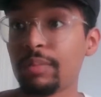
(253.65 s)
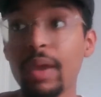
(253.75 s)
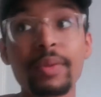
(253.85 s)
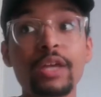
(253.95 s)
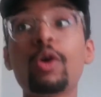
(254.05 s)

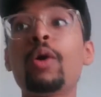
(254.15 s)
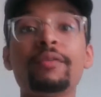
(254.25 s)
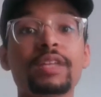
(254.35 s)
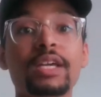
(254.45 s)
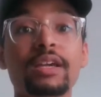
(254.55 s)
Maybe they don't
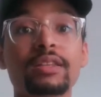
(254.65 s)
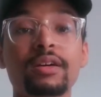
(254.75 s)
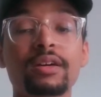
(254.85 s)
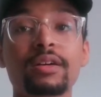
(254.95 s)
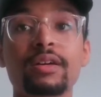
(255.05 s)
have to kick
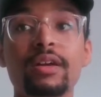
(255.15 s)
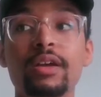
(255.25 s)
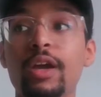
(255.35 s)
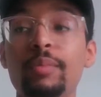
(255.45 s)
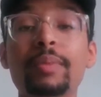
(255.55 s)
or
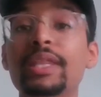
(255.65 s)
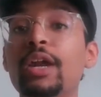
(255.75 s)
maybe they